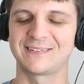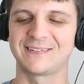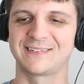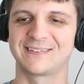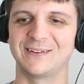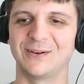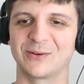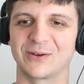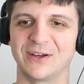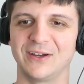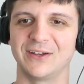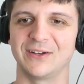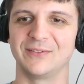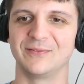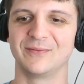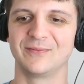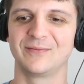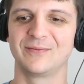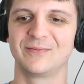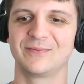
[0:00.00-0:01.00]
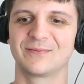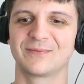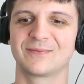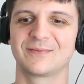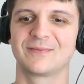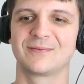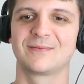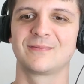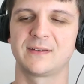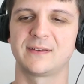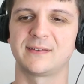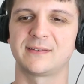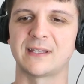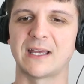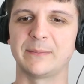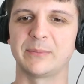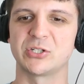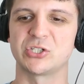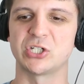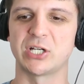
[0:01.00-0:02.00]
This is so good. This is
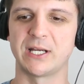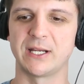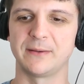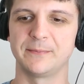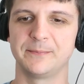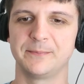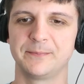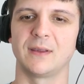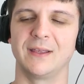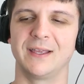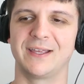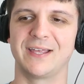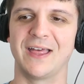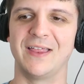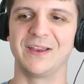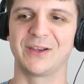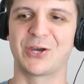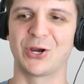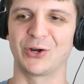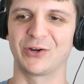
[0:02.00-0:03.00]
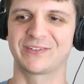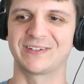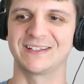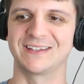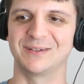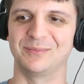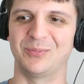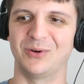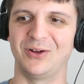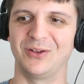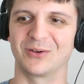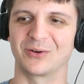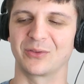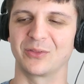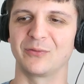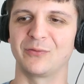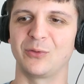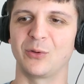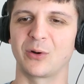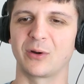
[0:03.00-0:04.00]
time to shine. He cursed at the ball or
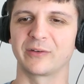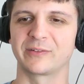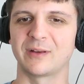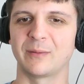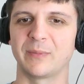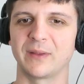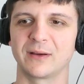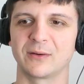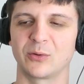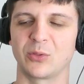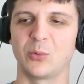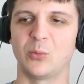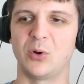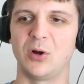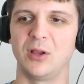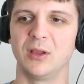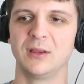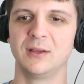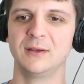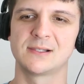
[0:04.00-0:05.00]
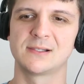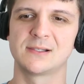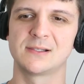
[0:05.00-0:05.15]
the floor or something, or the wall.